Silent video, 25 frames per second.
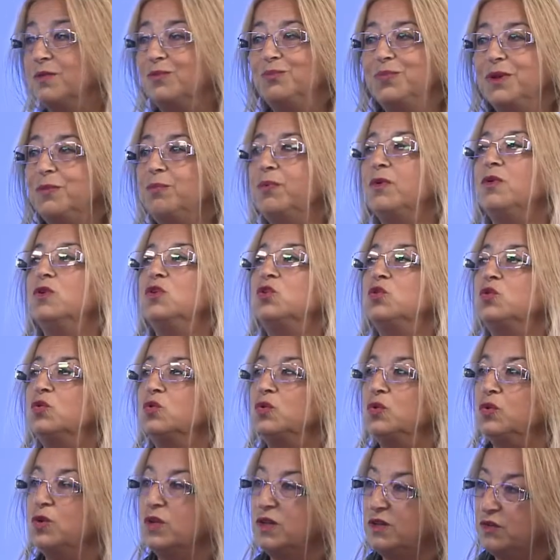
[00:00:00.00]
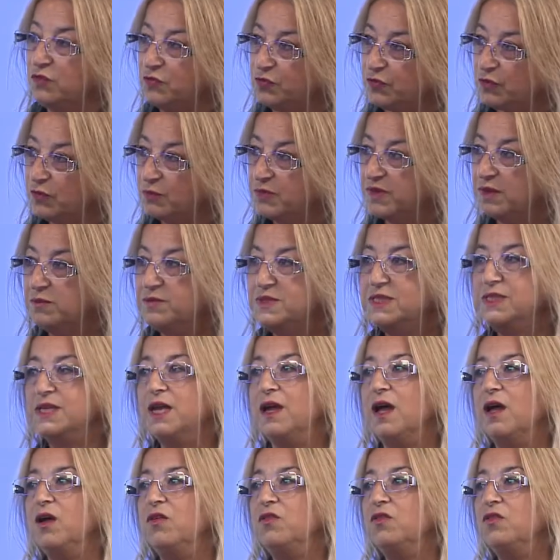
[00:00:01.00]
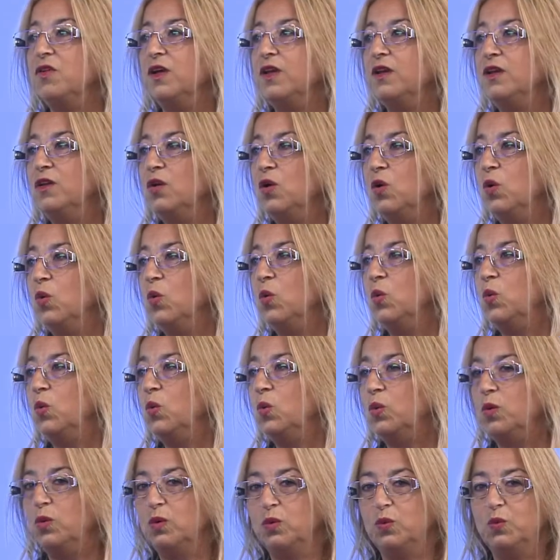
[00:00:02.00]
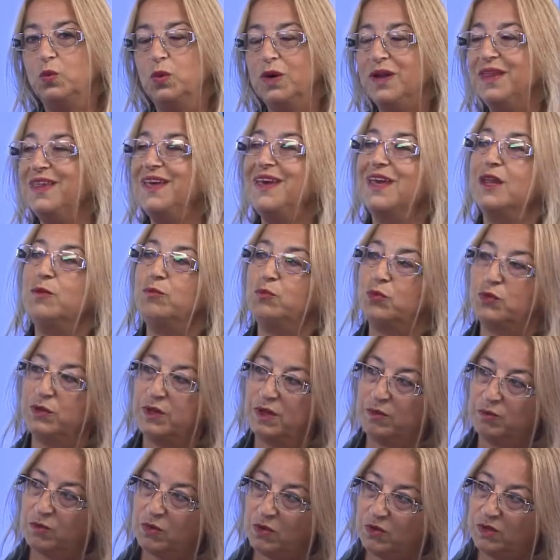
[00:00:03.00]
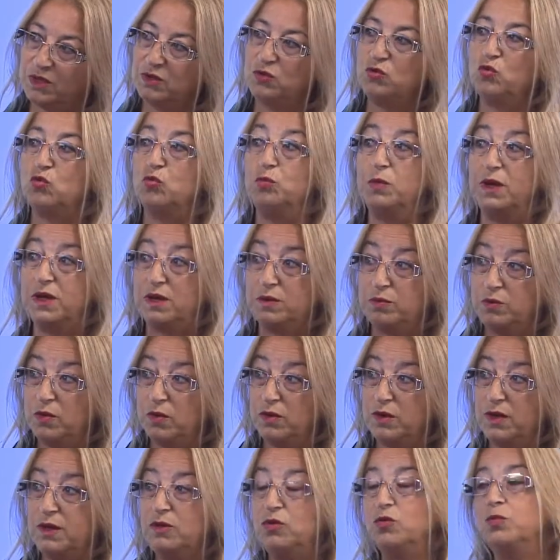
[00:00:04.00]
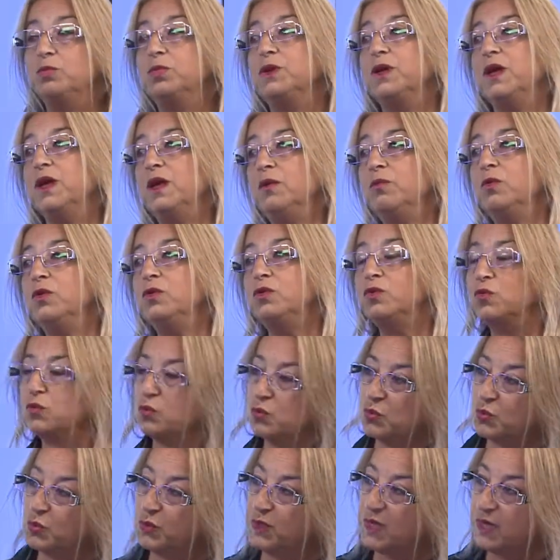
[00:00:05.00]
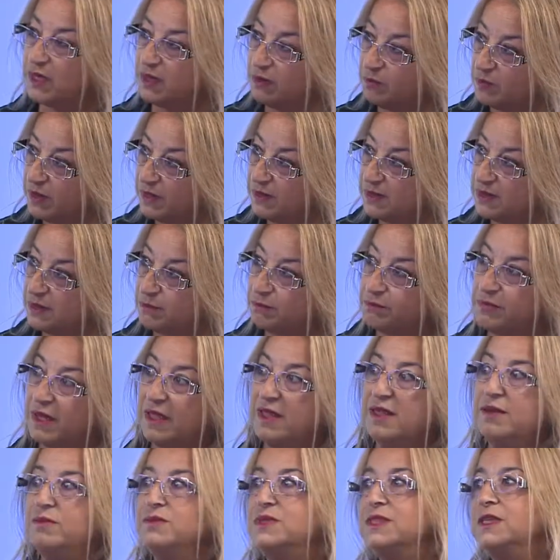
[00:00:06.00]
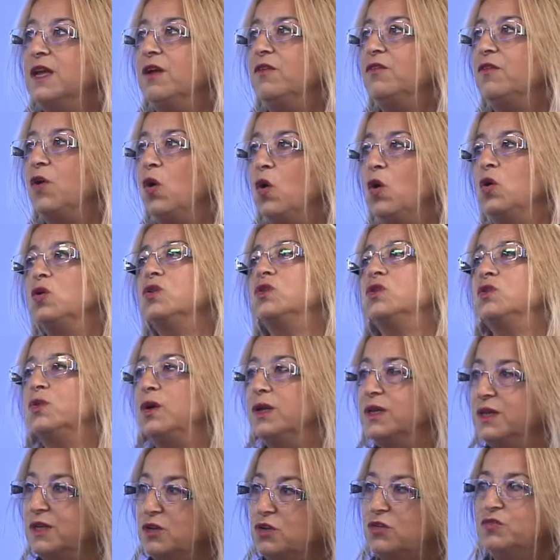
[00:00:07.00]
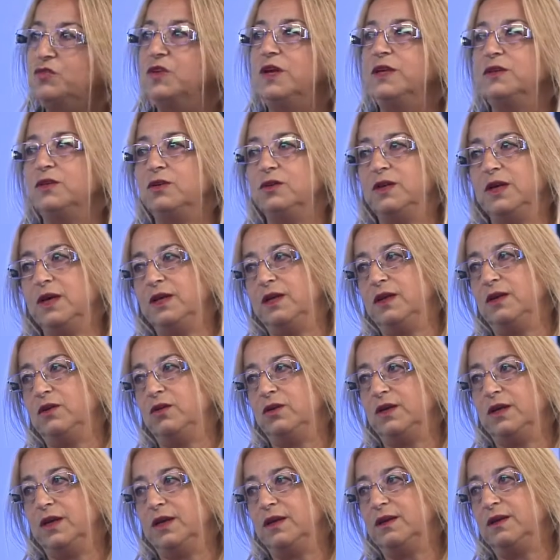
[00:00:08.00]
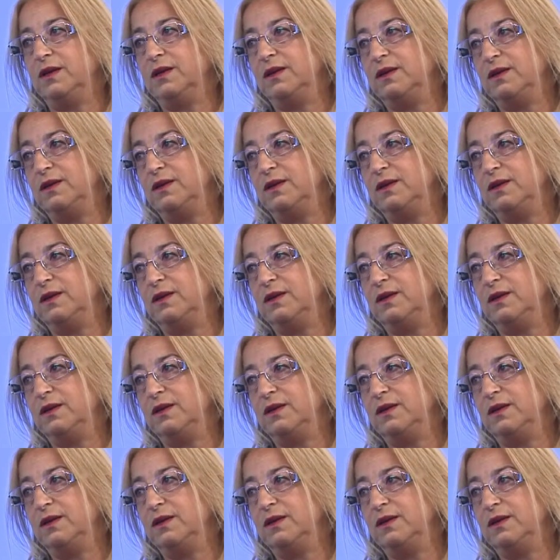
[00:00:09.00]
People should inform themselves and know where they can put their money to make money, to be able to create by themselves also and innovate again and again.